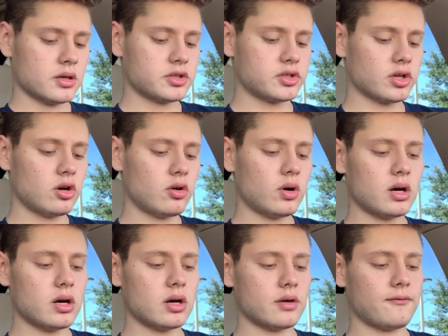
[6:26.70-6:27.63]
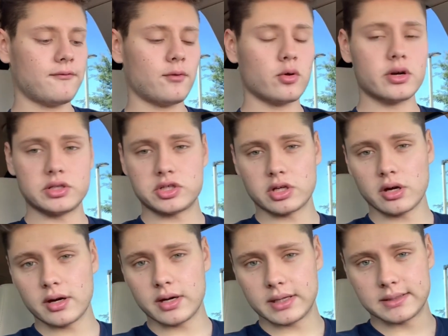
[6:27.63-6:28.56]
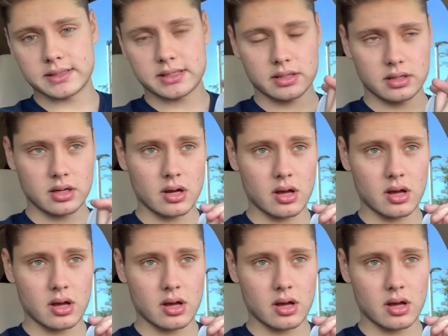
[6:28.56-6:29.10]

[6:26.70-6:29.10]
So for insurance.